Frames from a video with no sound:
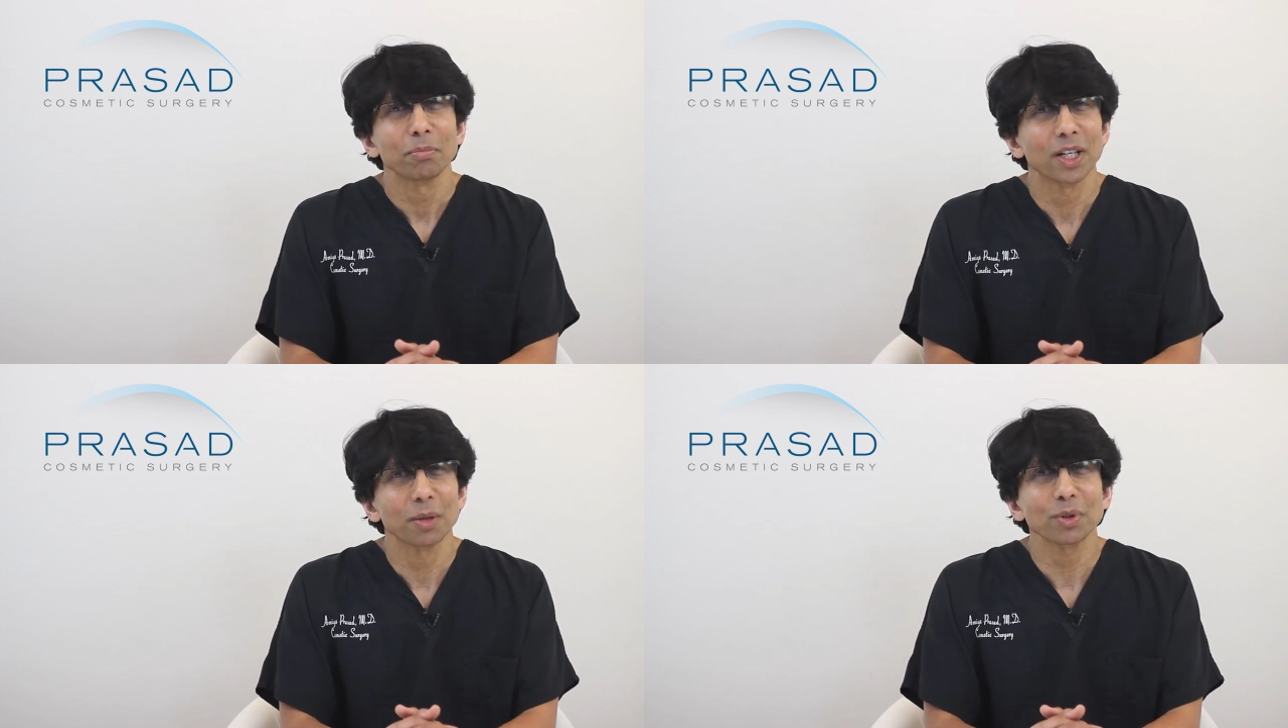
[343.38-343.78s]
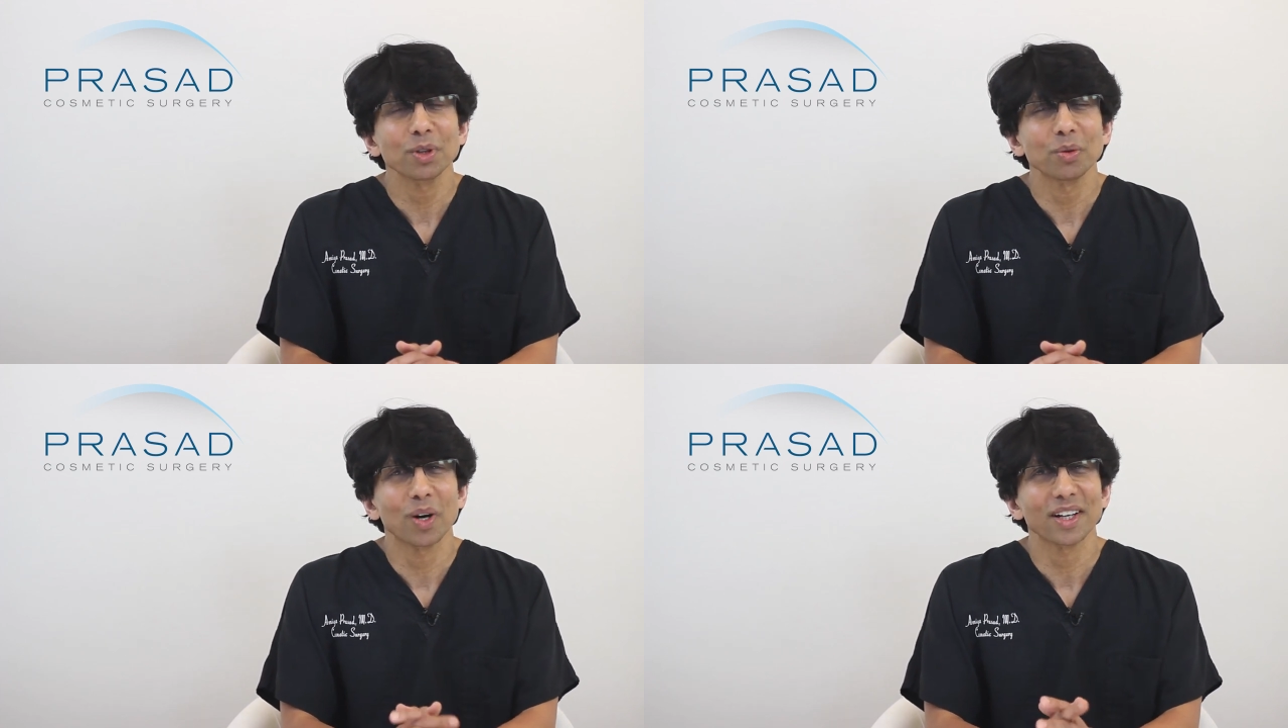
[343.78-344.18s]
people
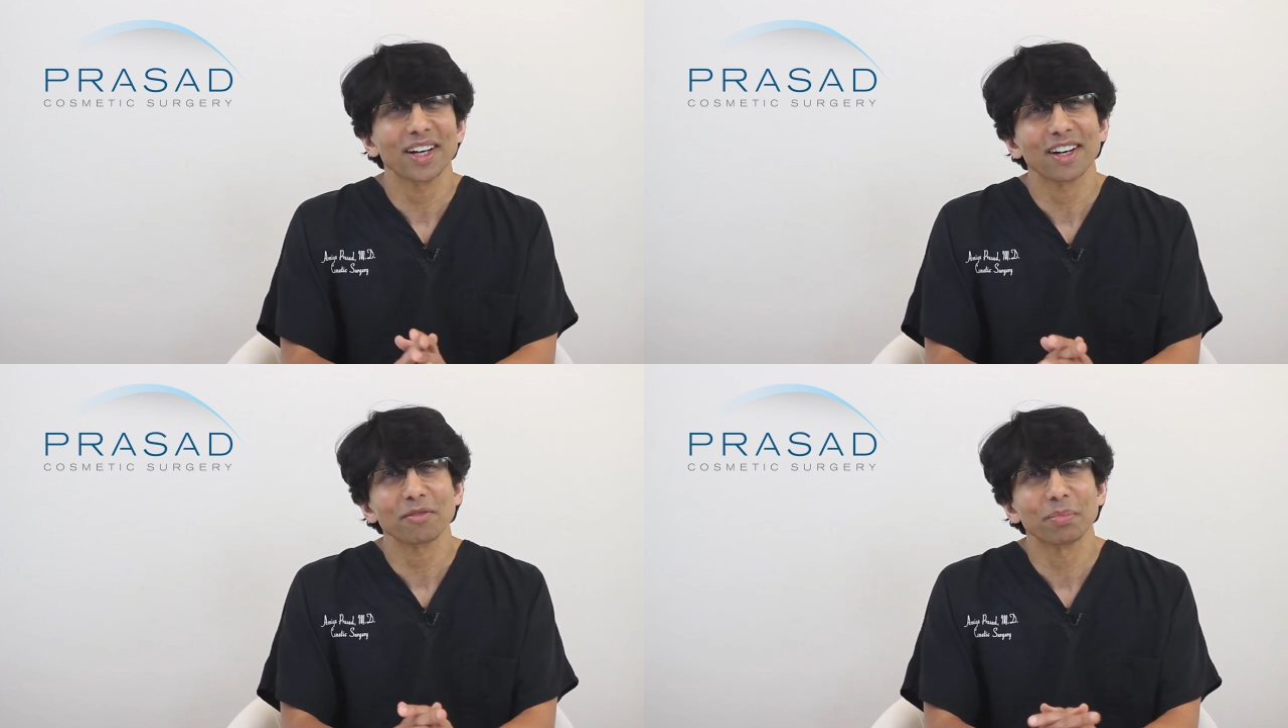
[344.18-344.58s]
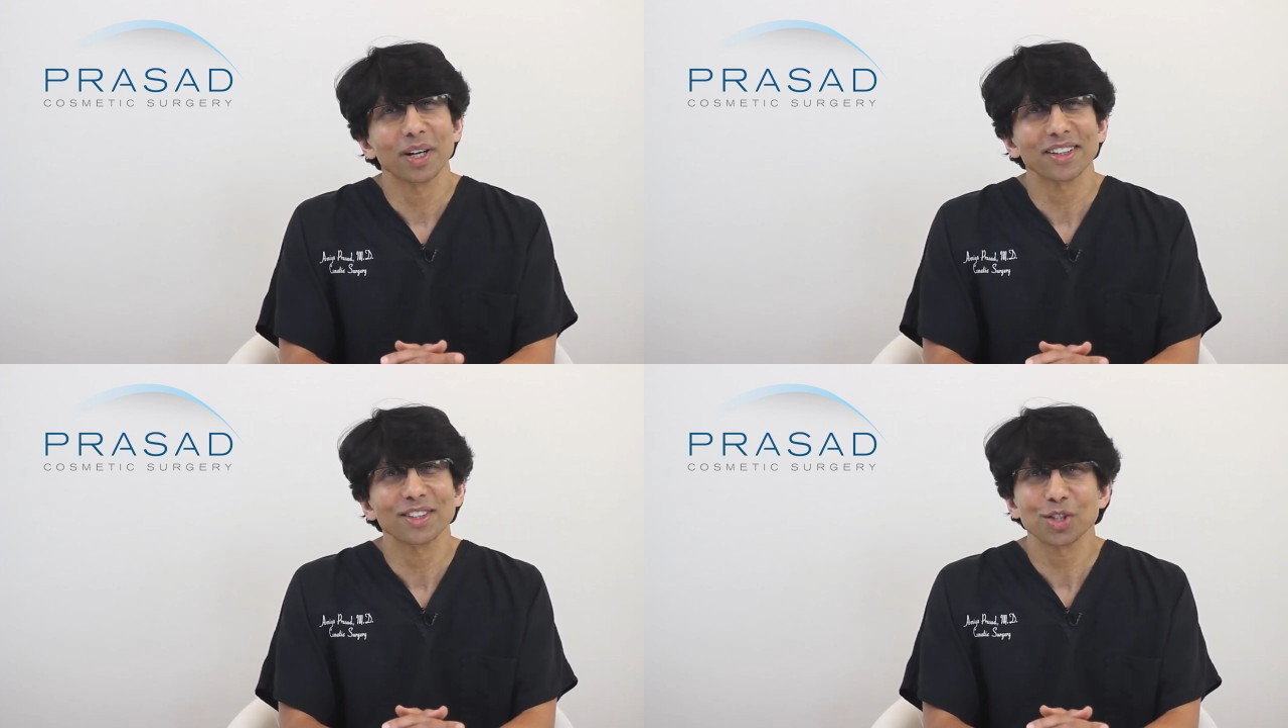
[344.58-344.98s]
who want to have
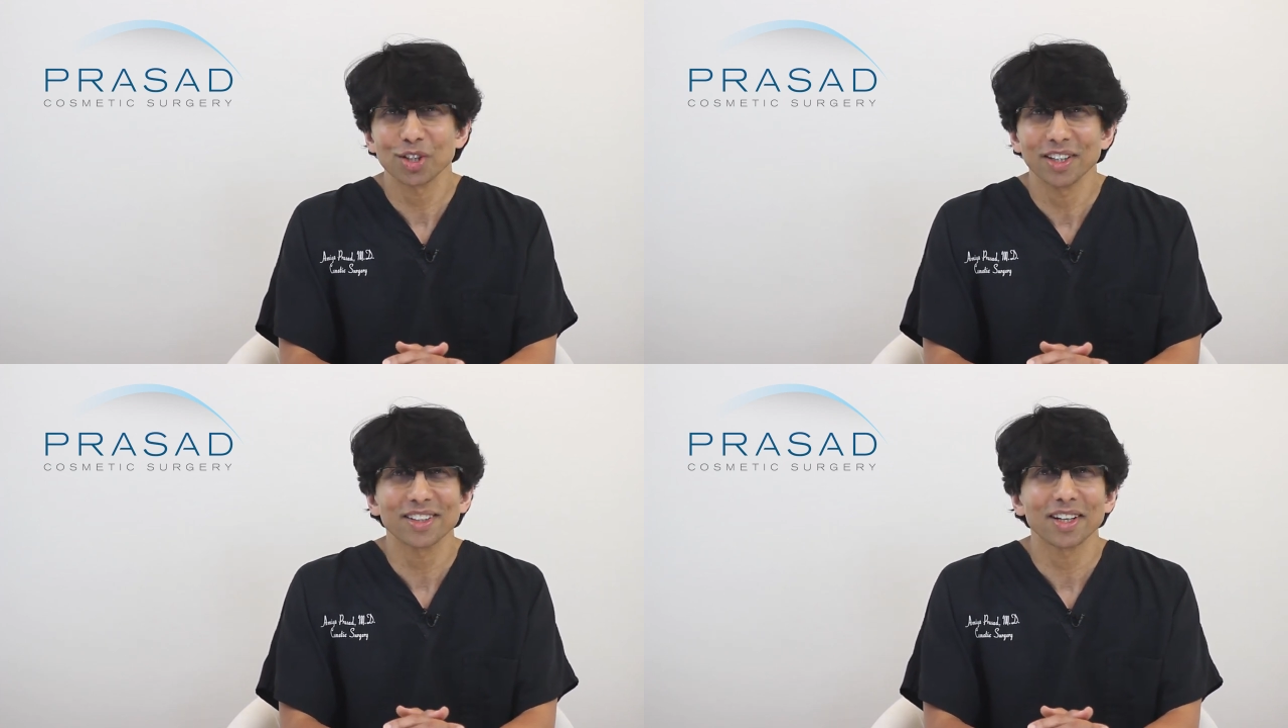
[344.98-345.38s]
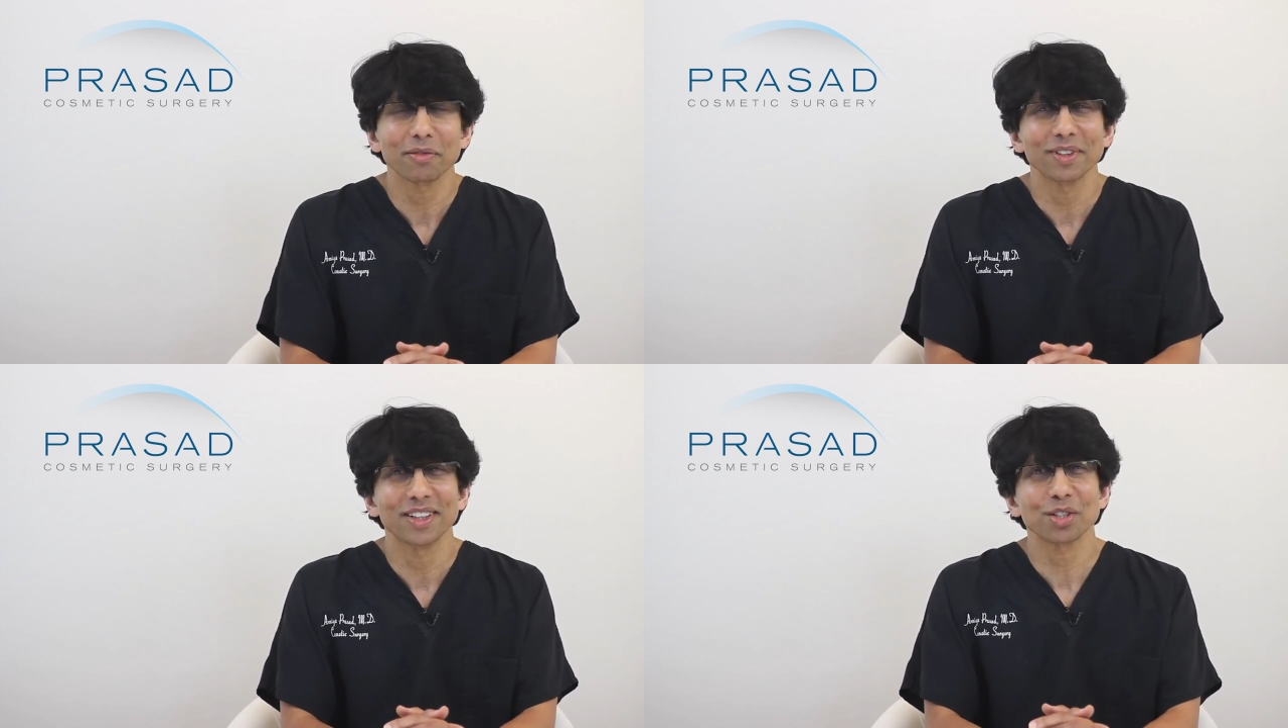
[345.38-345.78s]
better cheek
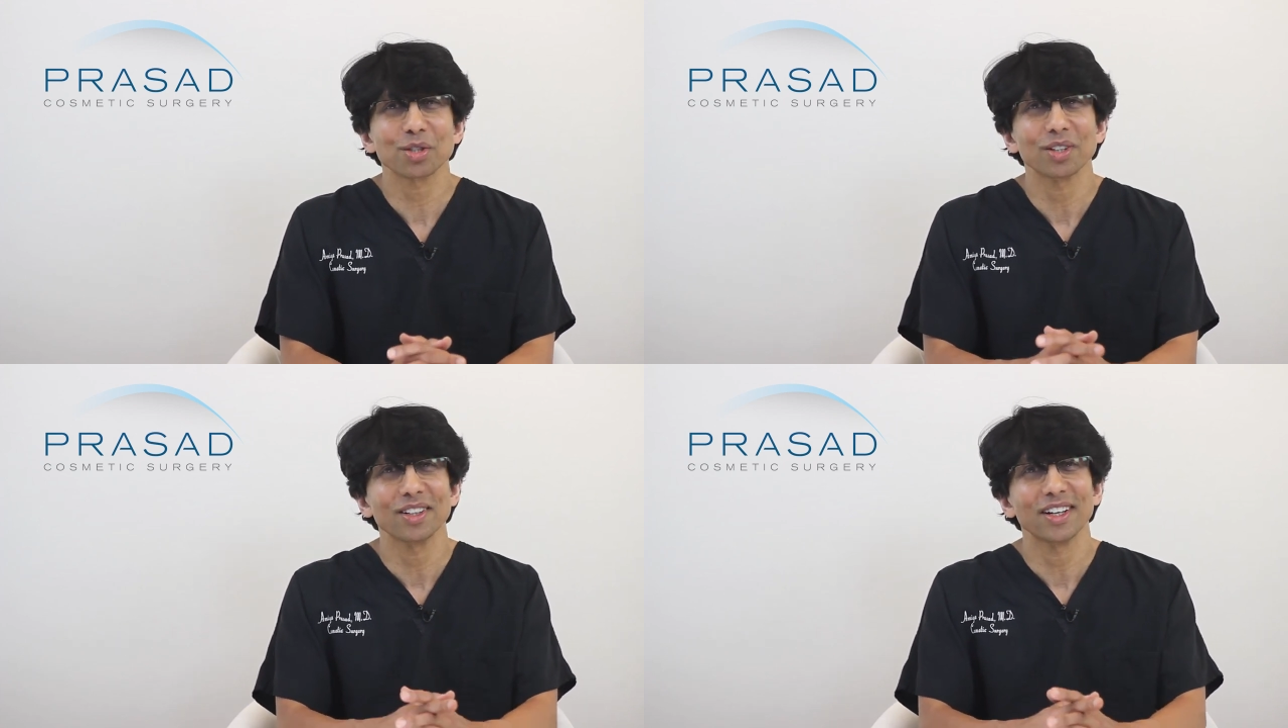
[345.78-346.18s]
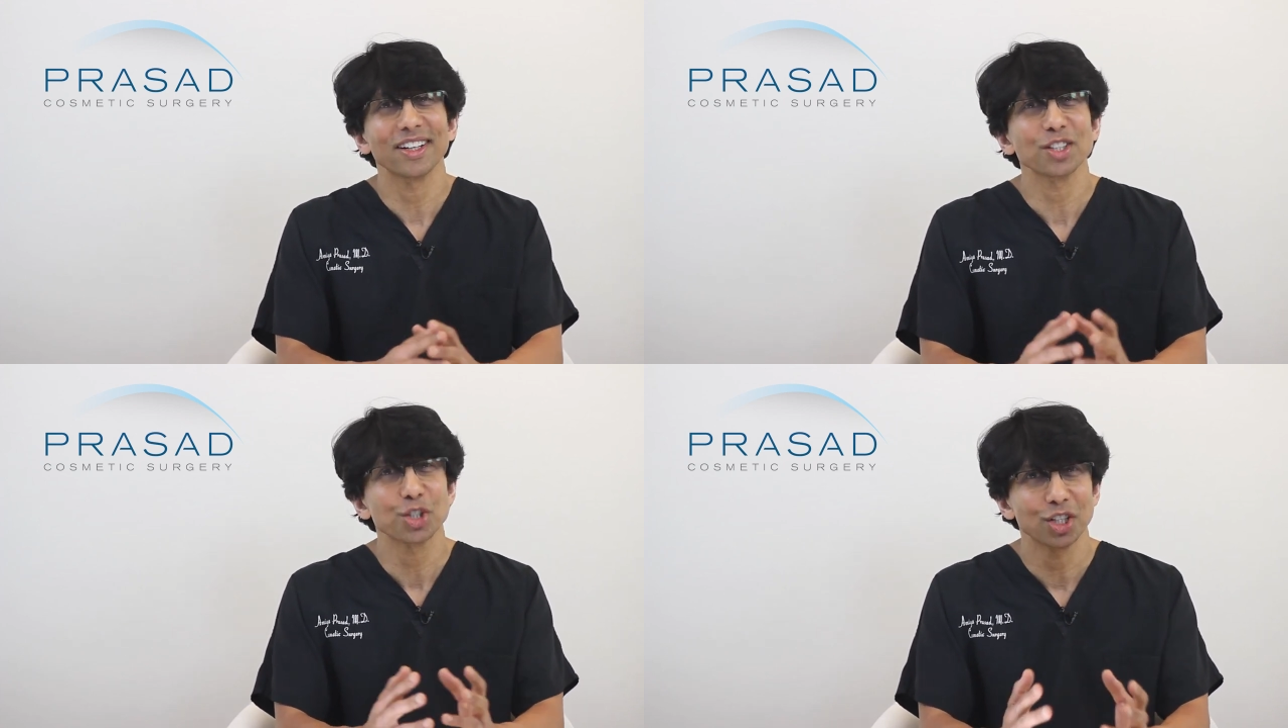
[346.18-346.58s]
definition
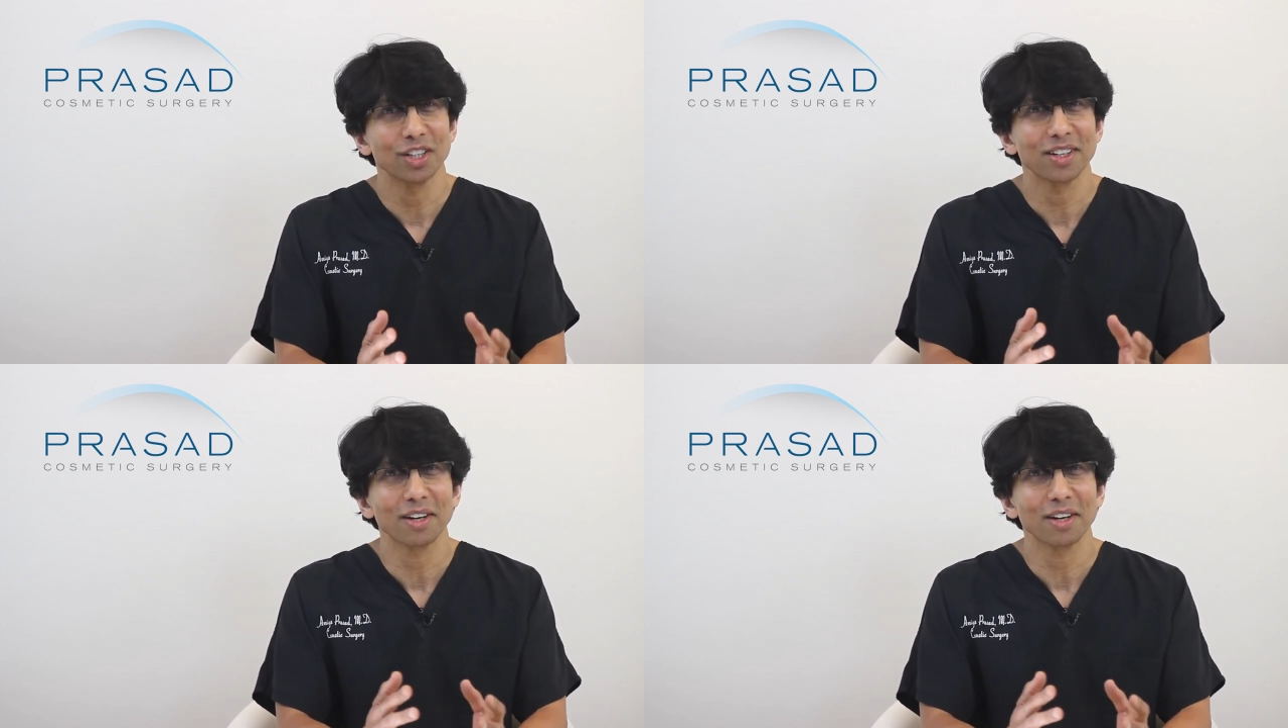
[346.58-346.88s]
and chin